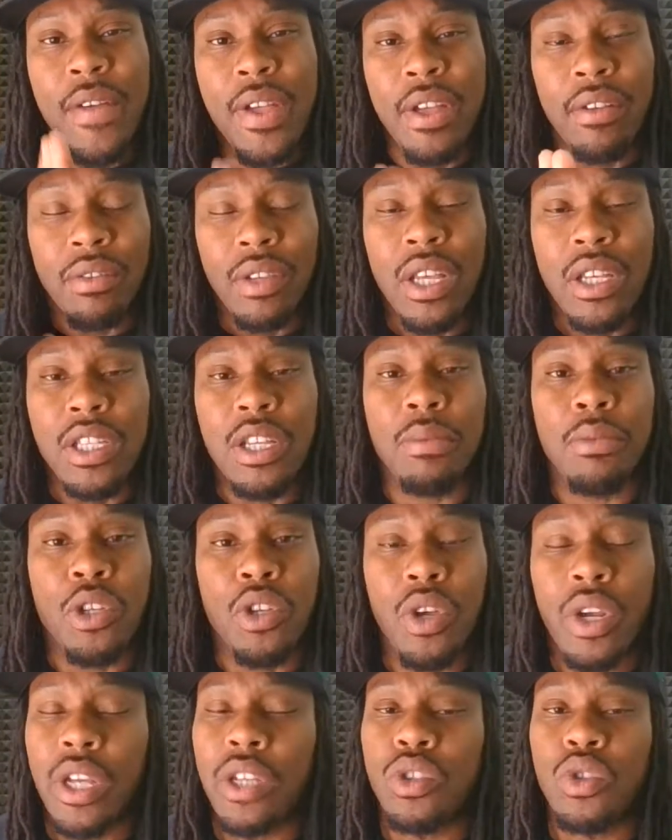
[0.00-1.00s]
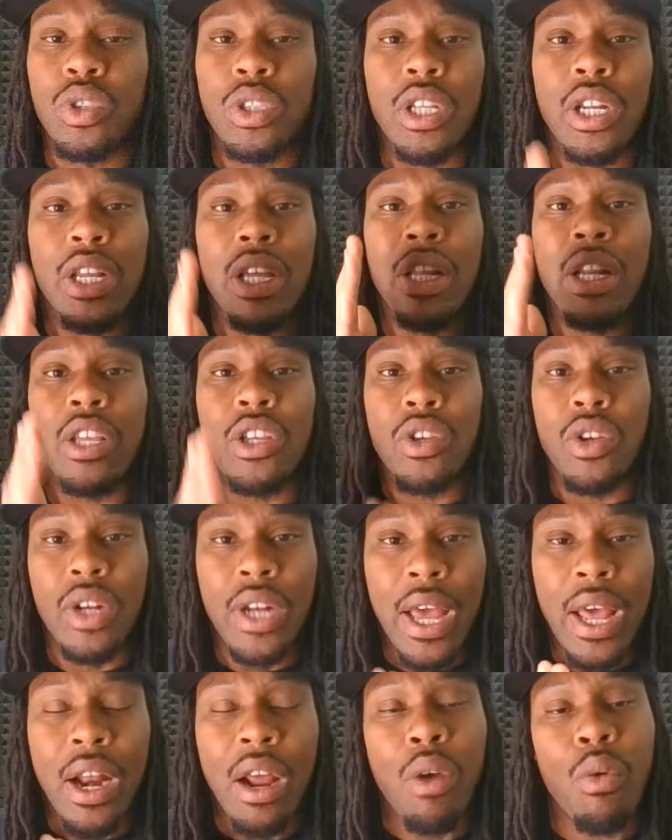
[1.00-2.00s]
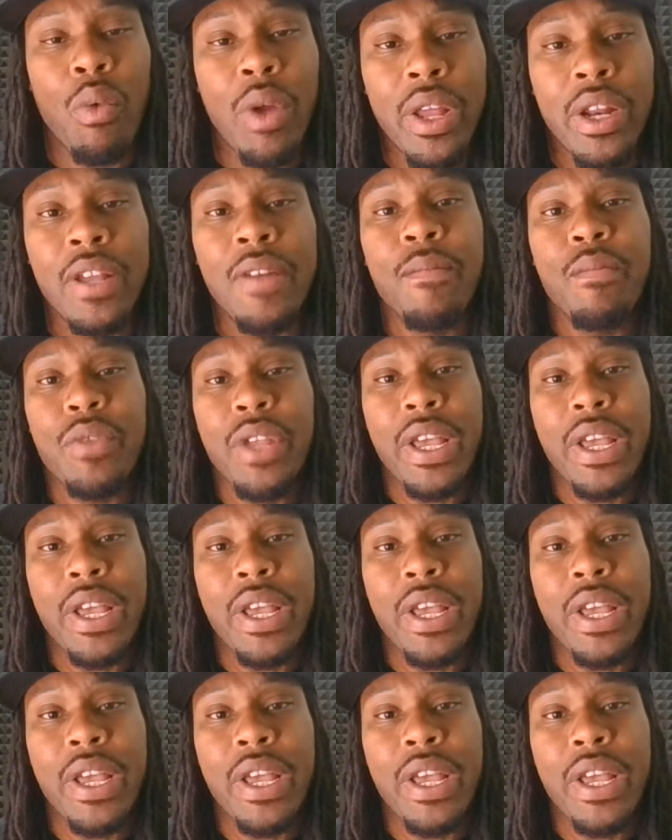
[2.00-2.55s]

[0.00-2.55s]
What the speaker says: if that's something you're interested in and you're not already,